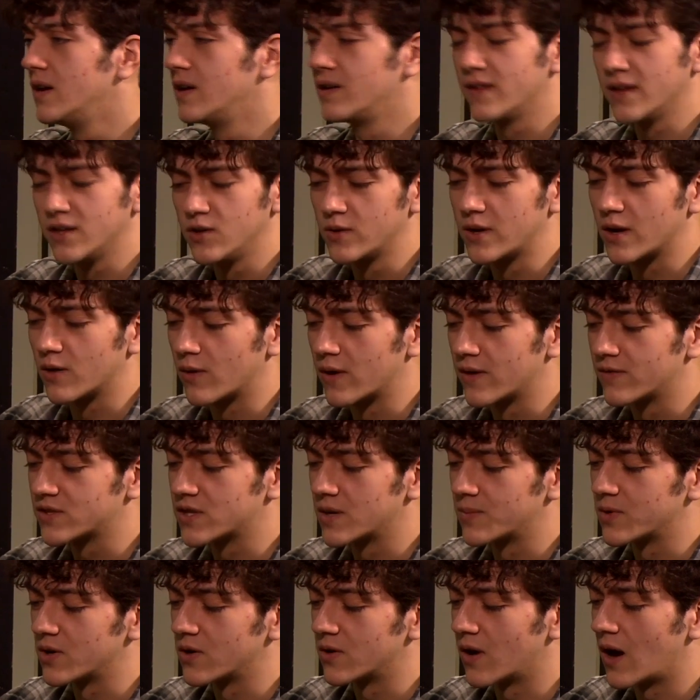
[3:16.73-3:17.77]
They do get rid of
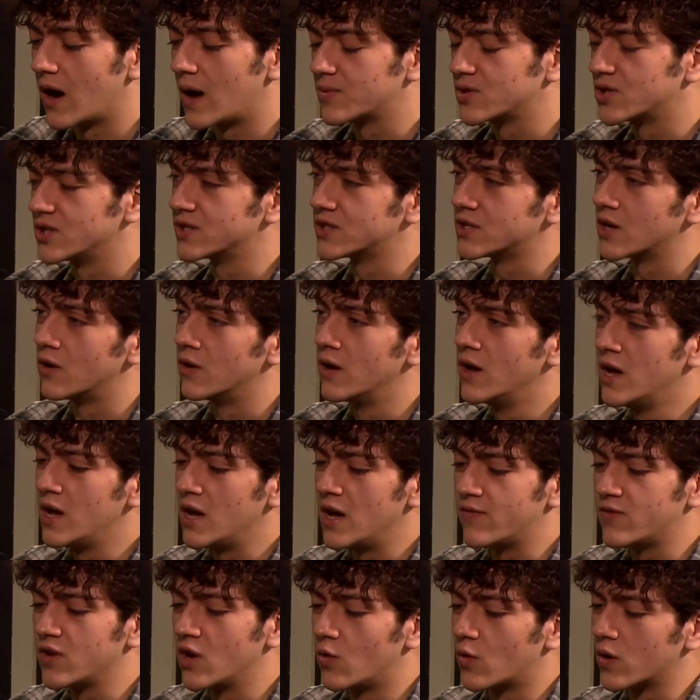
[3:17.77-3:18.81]
some of your options, so
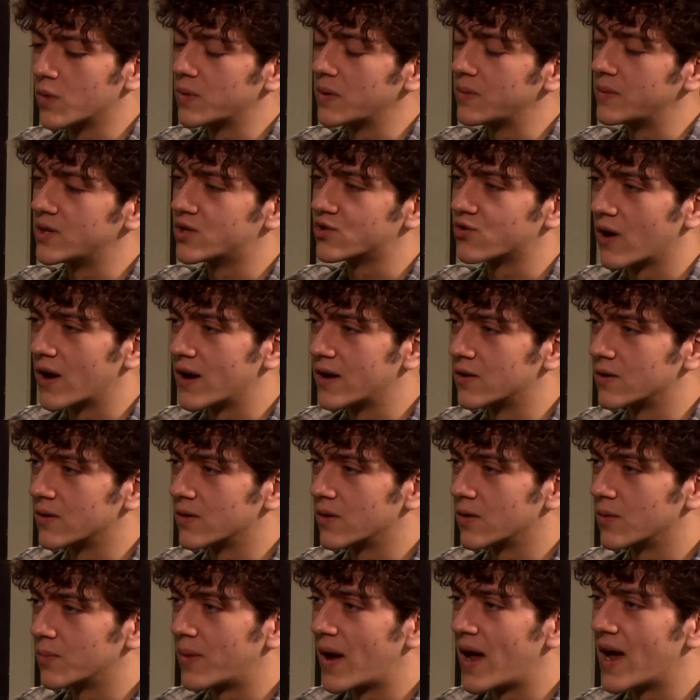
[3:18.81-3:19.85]
if you don't want to be betrayed
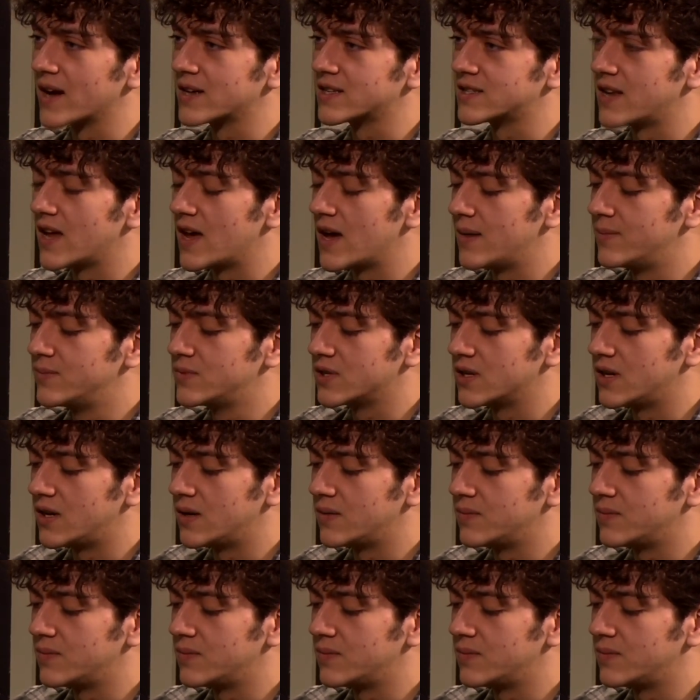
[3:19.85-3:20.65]
or backstabbed,